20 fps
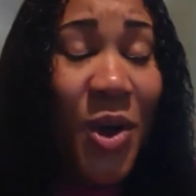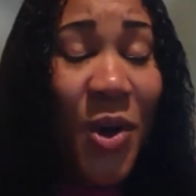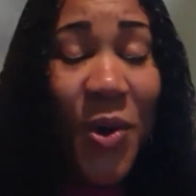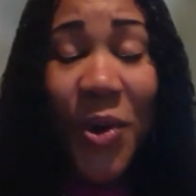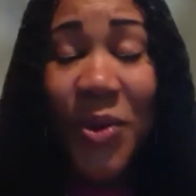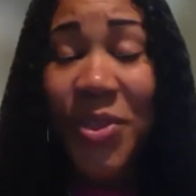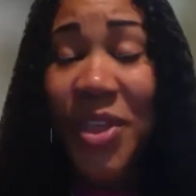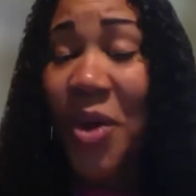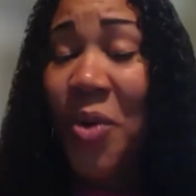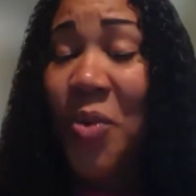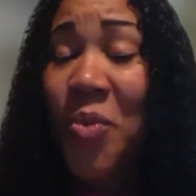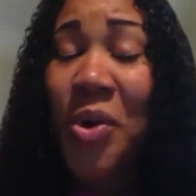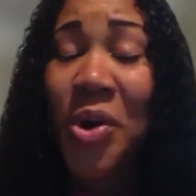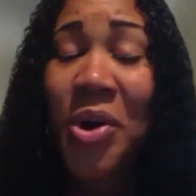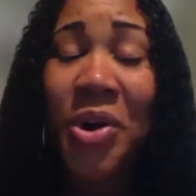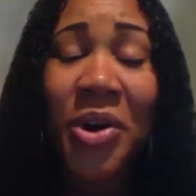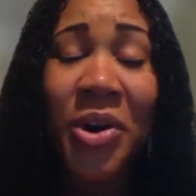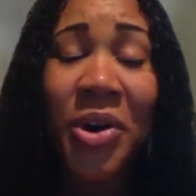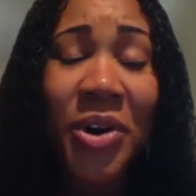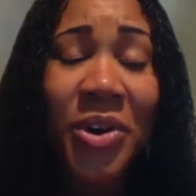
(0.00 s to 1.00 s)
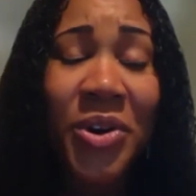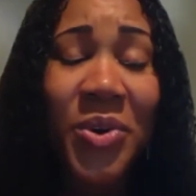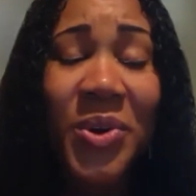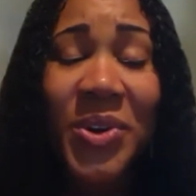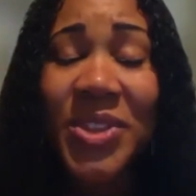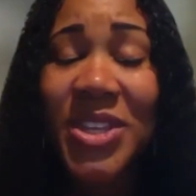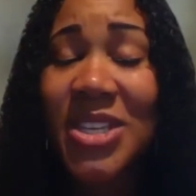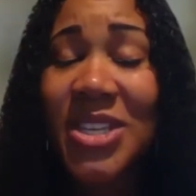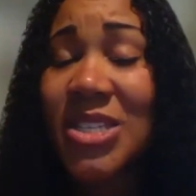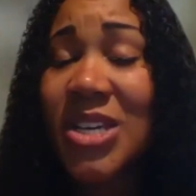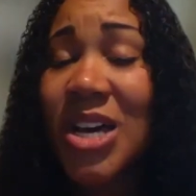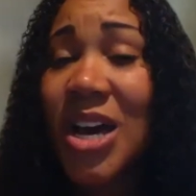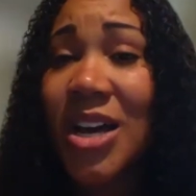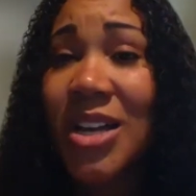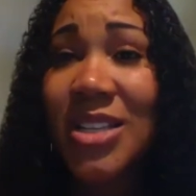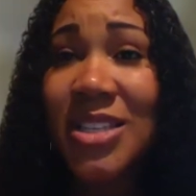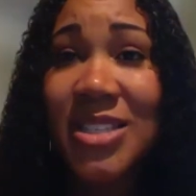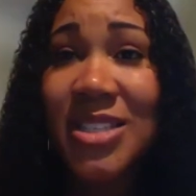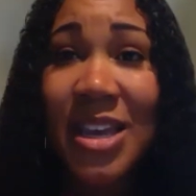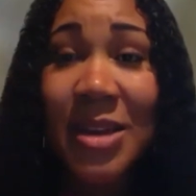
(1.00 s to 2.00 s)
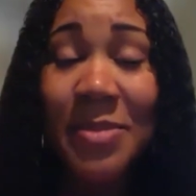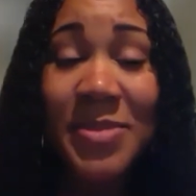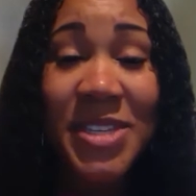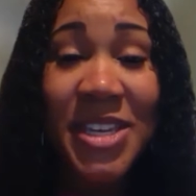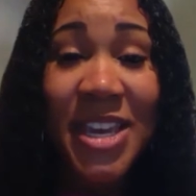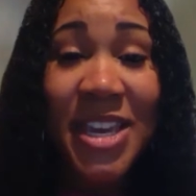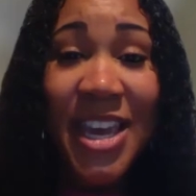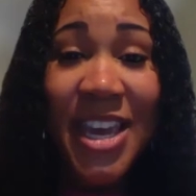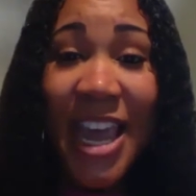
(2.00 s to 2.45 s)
or that word or this concept.